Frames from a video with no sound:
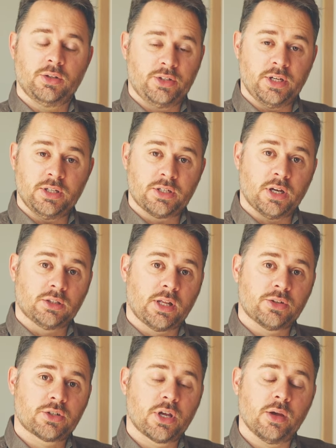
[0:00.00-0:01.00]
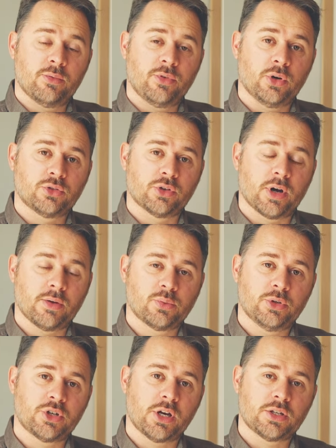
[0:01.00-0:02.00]
detailed landscape photographs,
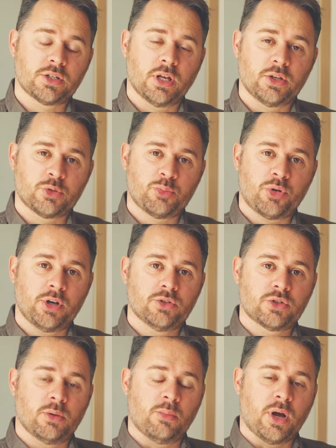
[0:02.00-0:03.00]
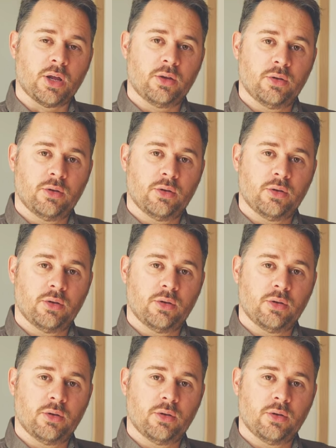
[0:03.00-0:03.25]
which I sell as prints on my